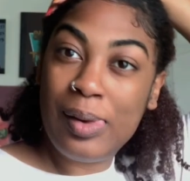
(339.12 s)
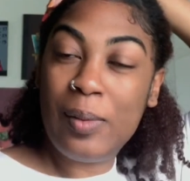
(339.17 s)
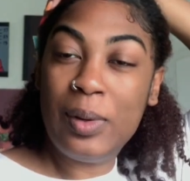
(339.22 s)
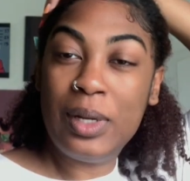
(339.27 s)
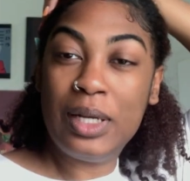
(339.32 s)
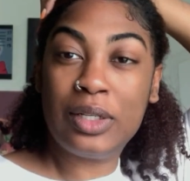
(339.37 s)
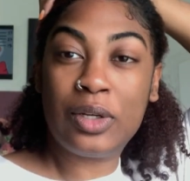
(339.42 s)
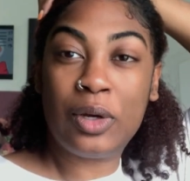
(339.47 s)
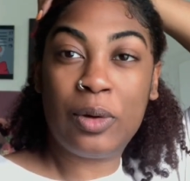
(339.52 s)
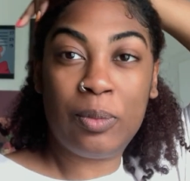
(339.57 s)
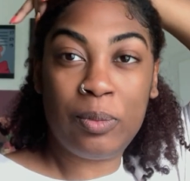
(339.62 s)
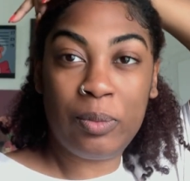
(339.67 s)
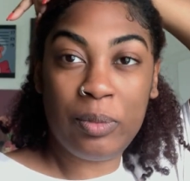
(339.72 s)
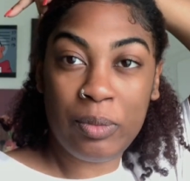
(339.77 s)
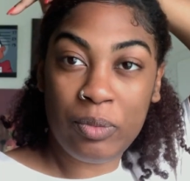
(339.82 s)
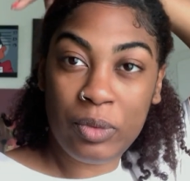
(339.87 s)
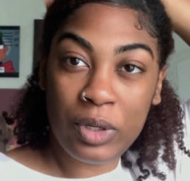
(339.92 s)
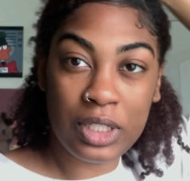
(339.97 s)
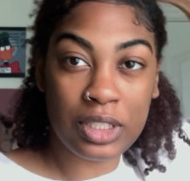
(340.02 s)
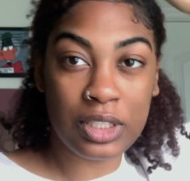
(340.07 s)
We're just gonna
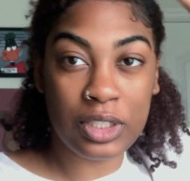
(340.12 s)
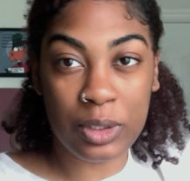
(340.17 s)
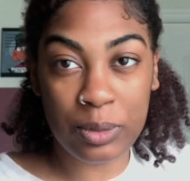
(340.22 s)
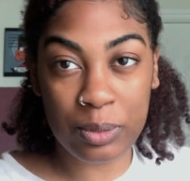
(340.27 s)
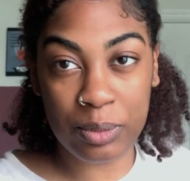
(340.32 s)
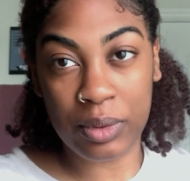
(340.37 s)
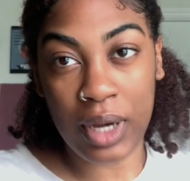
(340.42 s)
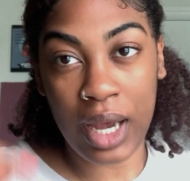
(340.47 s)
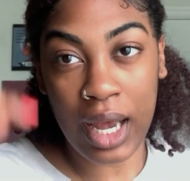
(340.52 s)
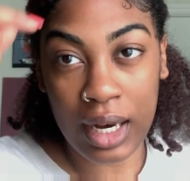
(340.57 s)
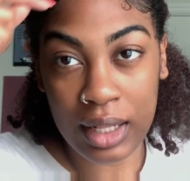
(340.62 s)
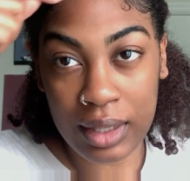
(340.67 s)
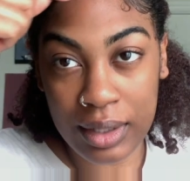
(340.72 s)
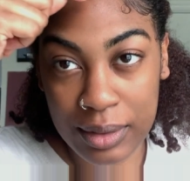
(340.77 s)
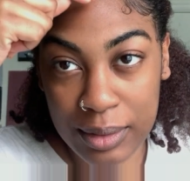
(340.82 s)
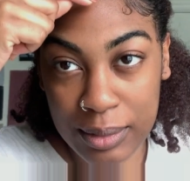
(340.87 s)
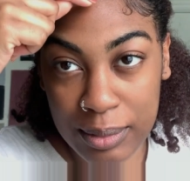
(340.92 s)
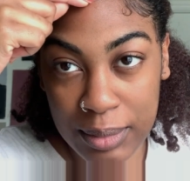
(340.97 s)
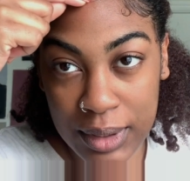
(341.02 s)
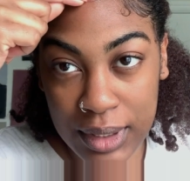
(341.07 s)
we're just gonna add a
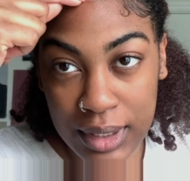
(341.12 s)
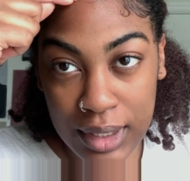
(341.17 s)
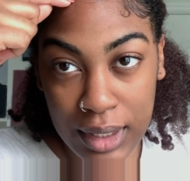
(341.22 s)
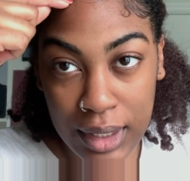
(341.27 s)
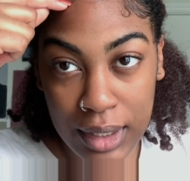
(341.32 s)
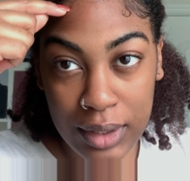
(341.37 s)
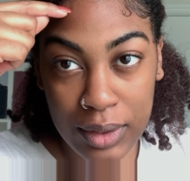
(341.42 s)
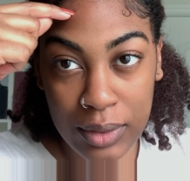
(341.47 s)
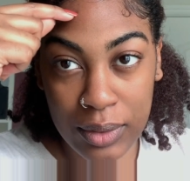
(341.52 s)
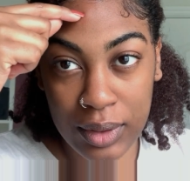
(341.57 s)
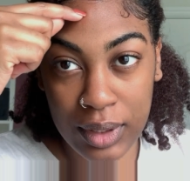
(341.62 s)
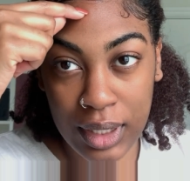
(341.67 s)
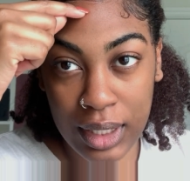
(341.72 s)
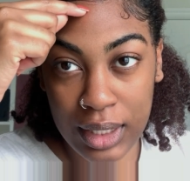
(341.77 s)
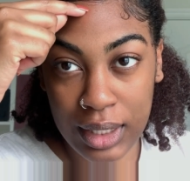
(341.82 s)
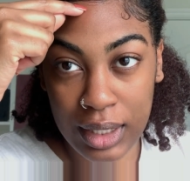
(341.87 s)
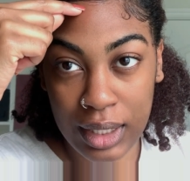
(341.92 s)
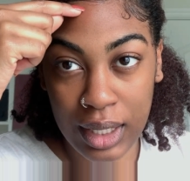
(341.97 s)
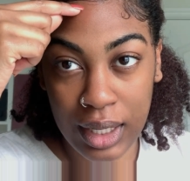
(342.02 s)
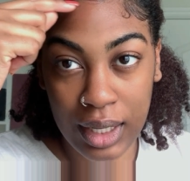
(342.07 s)
little bit, like go
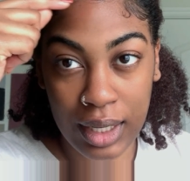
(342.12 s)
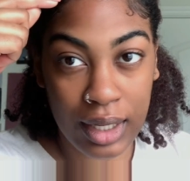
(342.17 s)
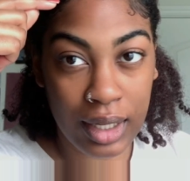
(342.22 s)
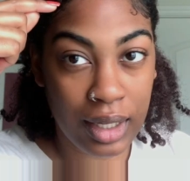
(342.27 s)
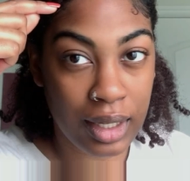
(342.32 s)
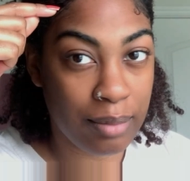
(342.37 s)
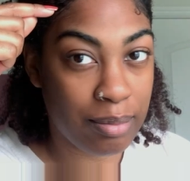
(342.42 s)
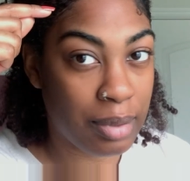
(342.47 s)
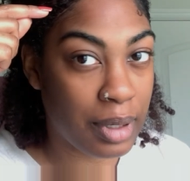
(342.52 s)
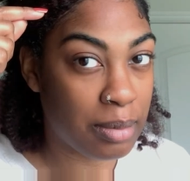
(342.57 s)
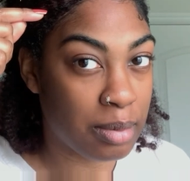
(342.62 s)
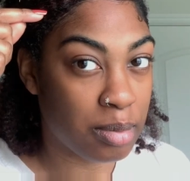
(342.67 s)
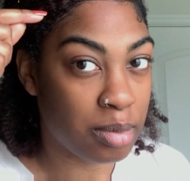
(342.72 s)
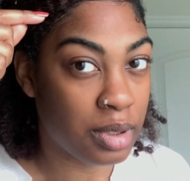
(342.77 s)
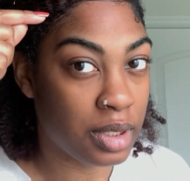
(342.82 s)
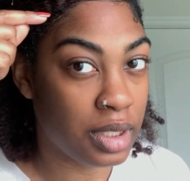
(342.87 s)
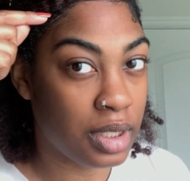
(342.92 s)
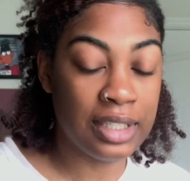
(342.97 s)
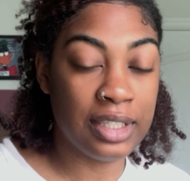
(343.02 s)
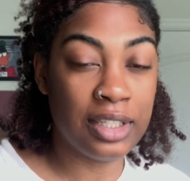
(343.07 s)
like that,
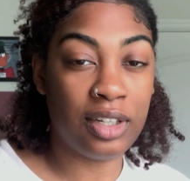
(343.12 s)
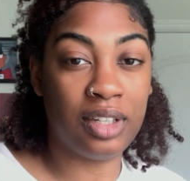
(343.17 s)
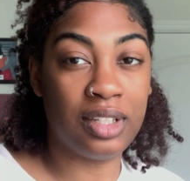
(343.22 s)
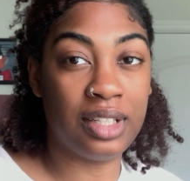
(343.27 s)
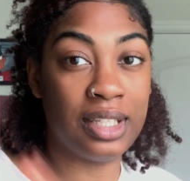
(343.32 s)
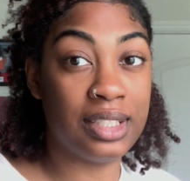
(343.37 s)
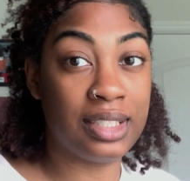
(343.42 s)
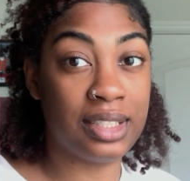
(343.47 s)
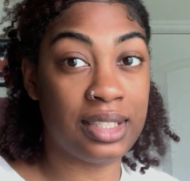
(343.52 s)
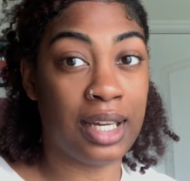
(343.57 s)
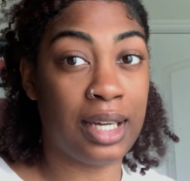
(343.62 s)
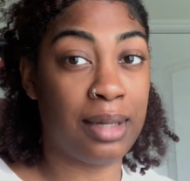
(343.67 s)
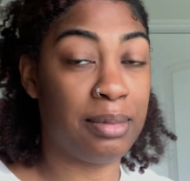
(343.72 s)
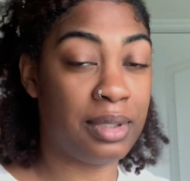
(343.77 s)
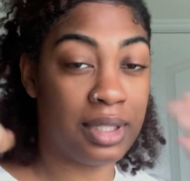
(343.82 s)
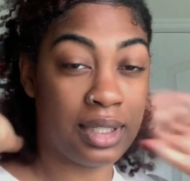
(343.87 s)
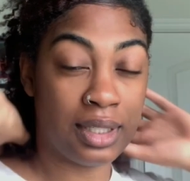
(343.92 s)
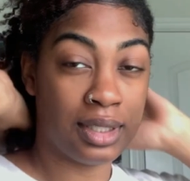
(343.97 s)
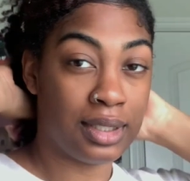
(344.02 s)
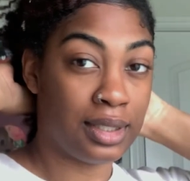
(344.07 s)
probably on this side
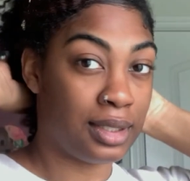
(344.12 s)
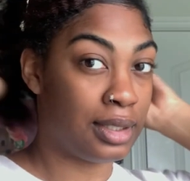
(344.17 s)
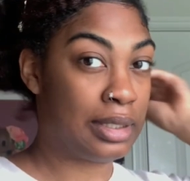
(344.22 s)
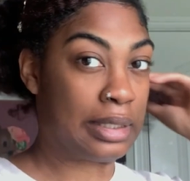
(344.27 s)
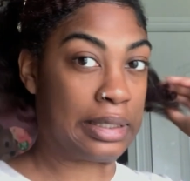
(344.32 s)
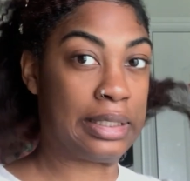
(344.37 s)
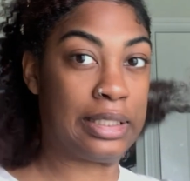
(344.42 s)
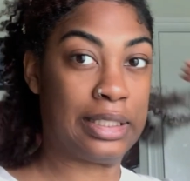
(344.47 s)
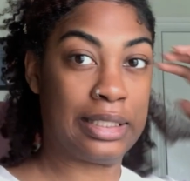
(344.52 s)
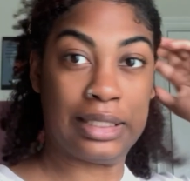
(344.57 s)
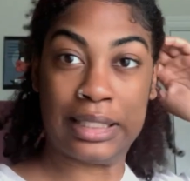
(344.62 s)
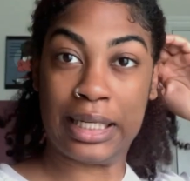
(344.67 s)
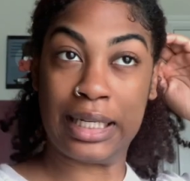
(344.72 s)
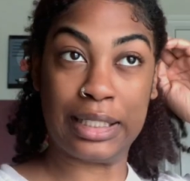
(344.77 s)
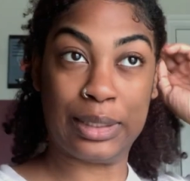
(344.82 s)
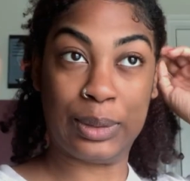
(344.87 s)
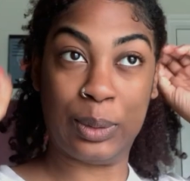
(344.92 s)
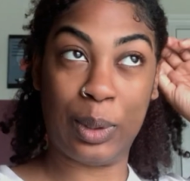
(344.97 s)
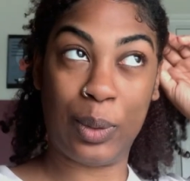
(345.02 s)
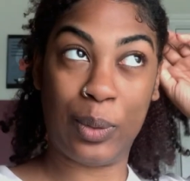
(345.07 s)
because this
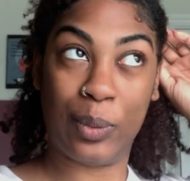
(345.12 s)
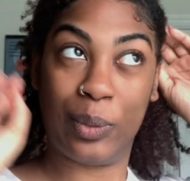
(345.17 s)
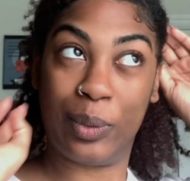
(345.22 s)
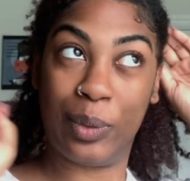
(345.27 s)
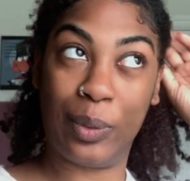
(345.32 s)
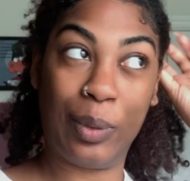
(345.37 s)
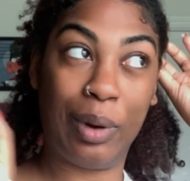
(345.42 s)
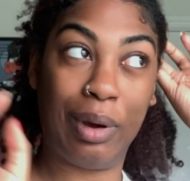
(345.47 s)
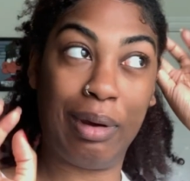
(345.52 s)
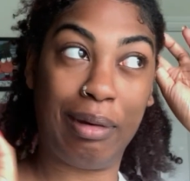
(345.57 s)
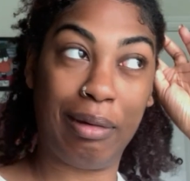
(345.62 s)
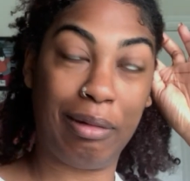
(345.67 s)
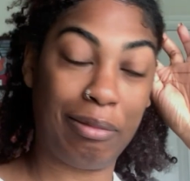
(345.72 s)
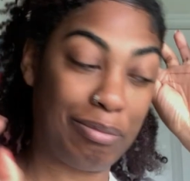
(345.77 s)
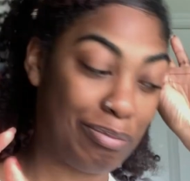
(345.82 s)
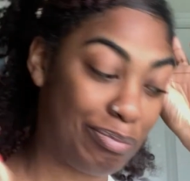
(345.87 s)
takes a little more okay?